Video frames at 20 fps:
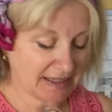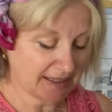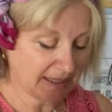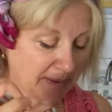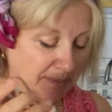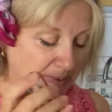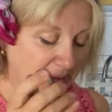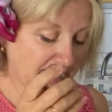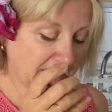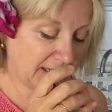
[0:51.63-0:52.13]

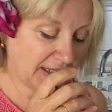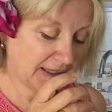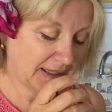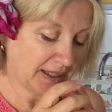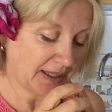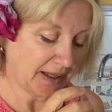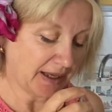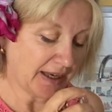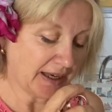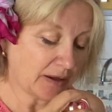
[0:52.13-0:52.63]

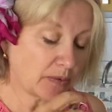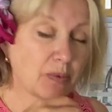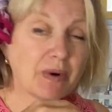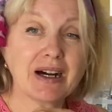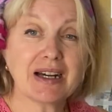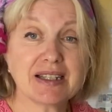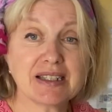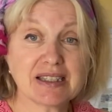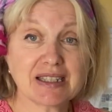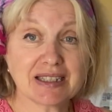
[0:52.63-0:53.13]
separate egg
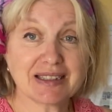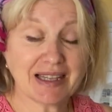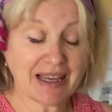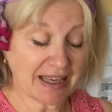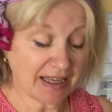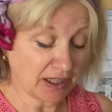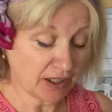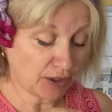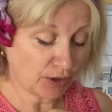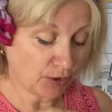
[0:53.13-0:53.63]
whites and
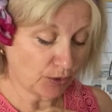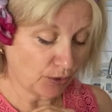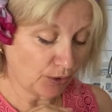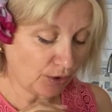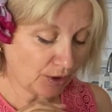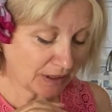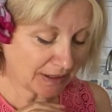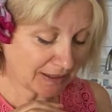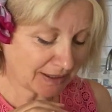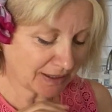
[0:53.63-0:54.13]
egg
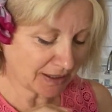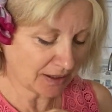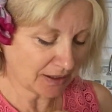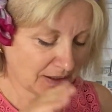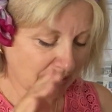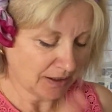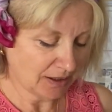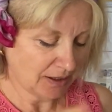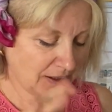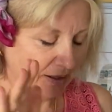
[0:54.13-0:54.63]
yolks,
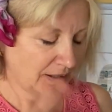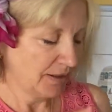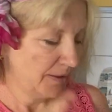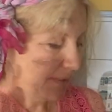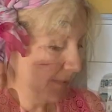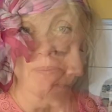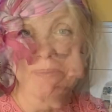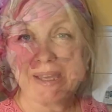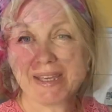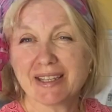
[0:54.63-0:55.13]

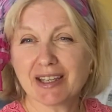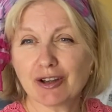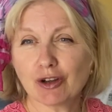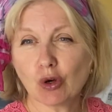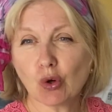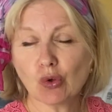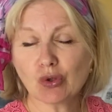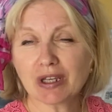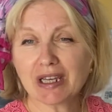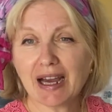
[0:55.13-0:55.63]
making
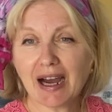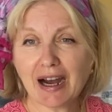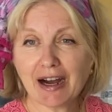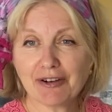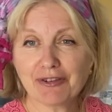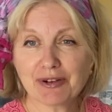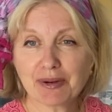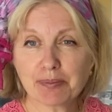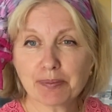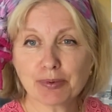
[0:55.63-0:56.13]
only
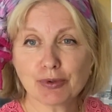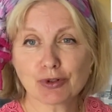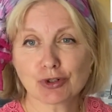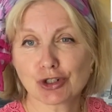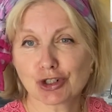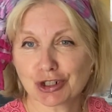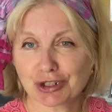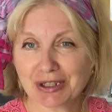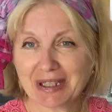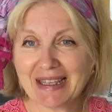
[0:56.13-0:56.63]
half a
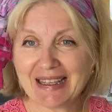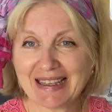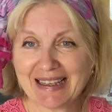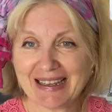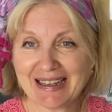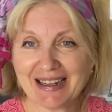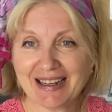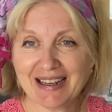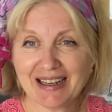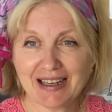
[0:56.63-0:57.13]
portion
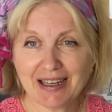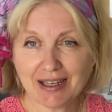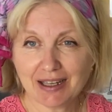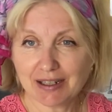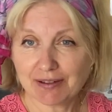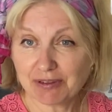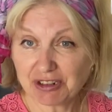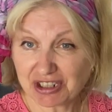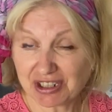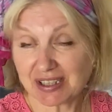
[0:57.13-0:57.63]
here,
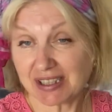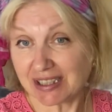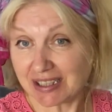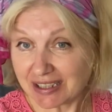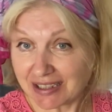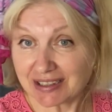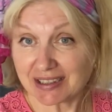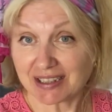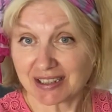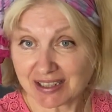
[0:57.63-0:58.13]
which
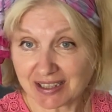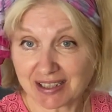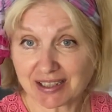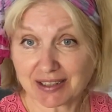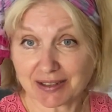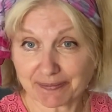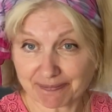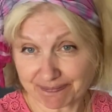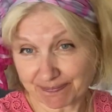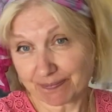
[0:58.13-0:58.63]
still is,
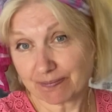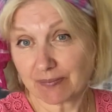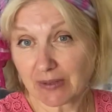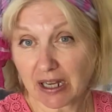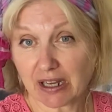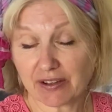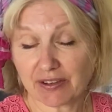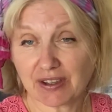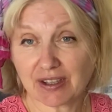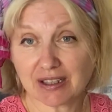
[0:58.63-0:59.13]

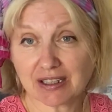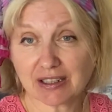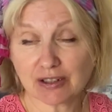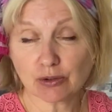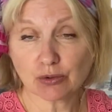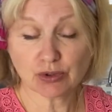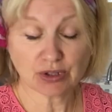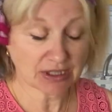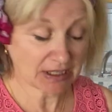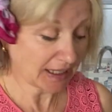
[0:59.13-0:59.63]
I think, a
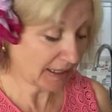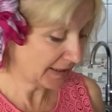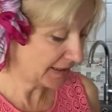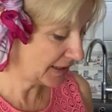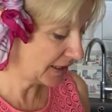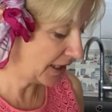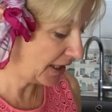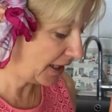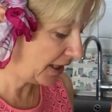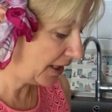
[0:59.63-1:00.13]
good
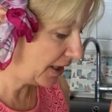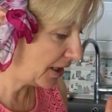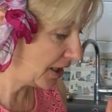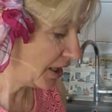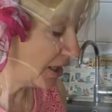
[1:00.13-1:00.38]
size cake.